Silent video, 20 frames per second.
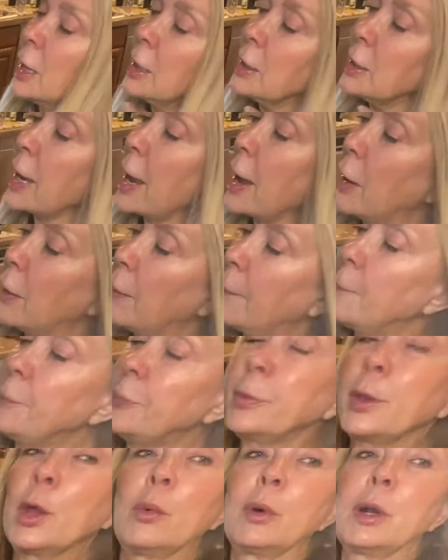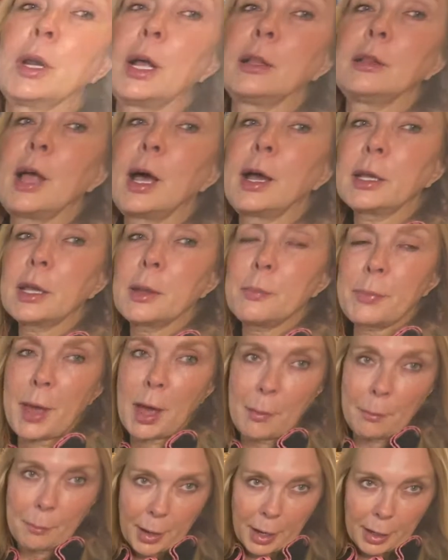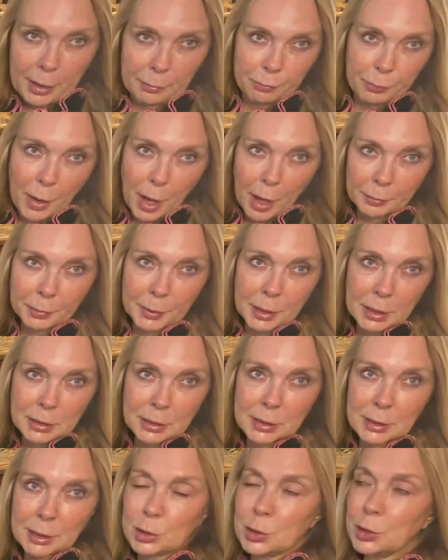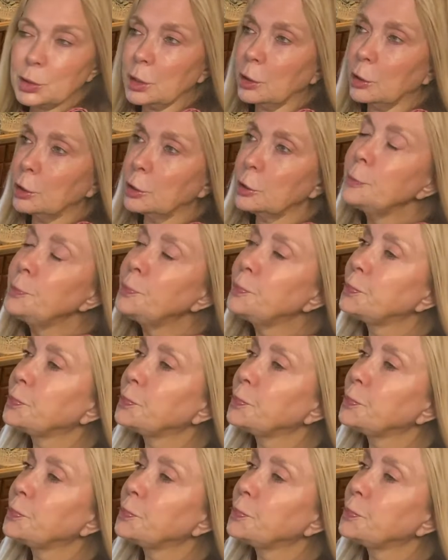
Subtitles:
Now, what I like about buying pumpkins this year,